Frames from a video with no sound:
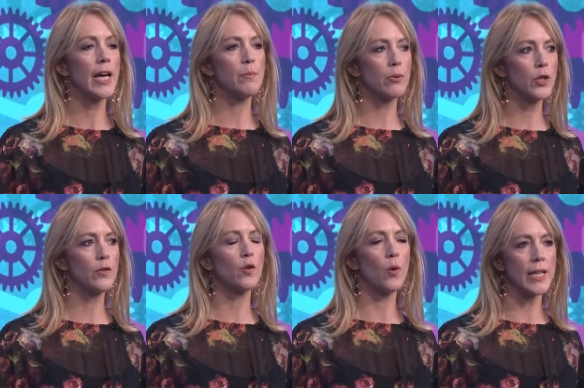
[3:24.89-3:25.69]

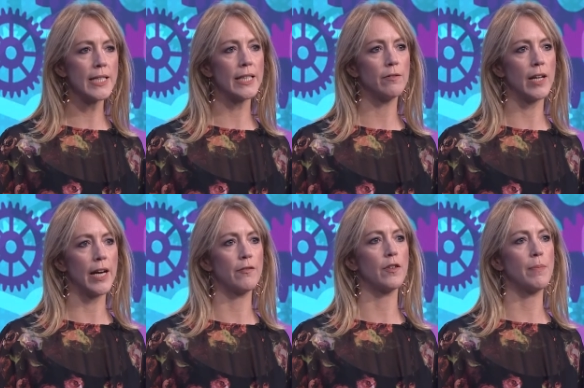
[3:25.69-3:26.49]
improve quality of
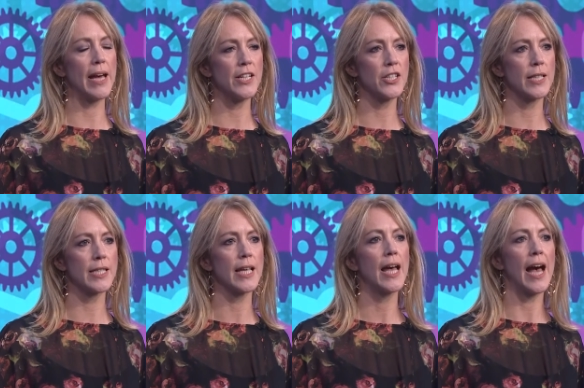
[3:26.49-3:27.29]
life for
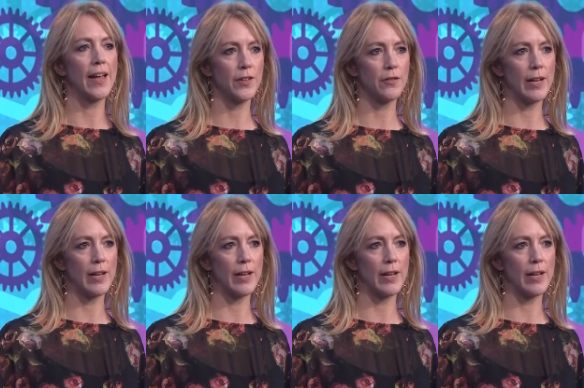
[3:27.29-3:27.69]
patients and their